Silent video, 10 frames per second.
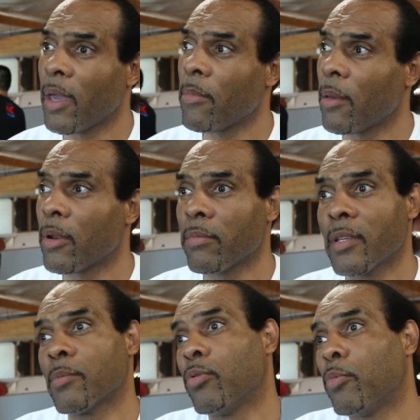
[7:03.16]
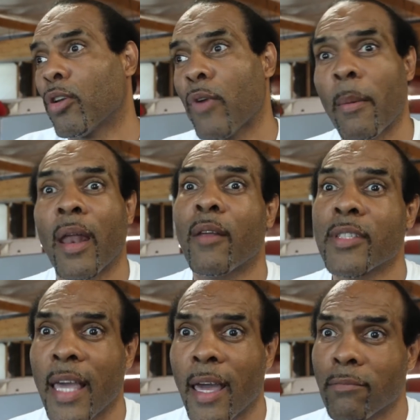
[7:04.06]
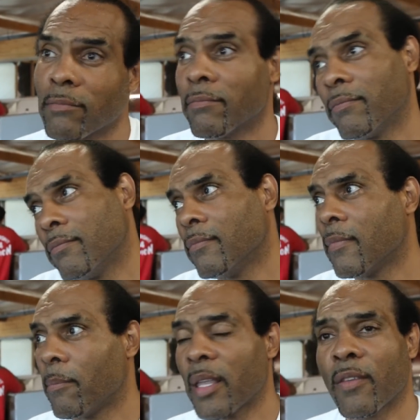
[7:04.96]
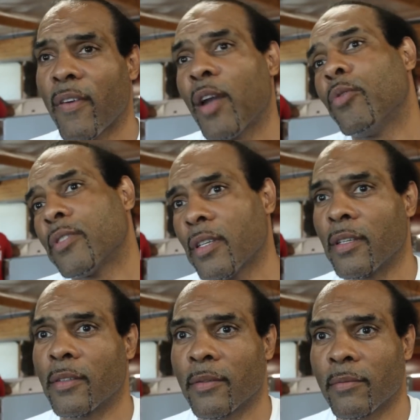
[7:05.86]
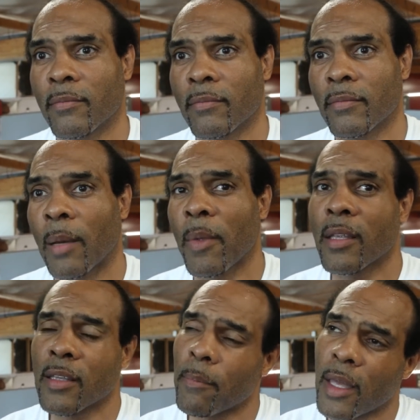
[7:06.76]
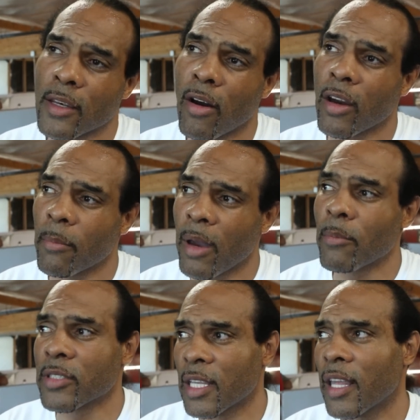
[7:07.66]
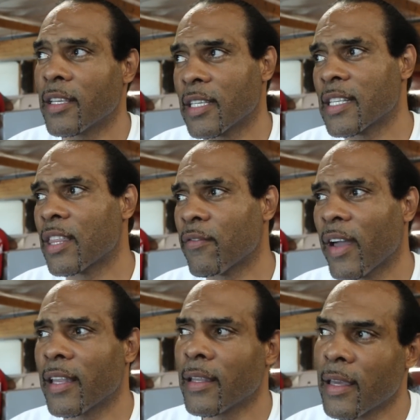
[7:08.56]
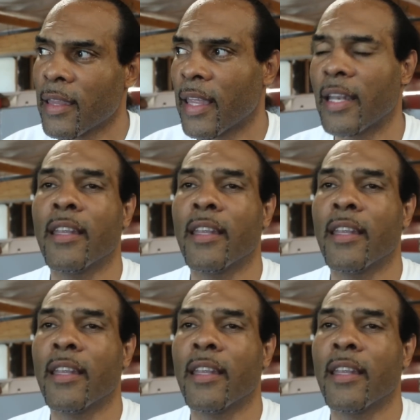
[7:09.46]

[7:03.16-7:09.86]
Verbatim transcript: may be able to let's pull a rabbit out of his hat, make the fight, and we'll see. I'm not, I'm not dogging him, I'm just saying that, hey, there's not the fight that he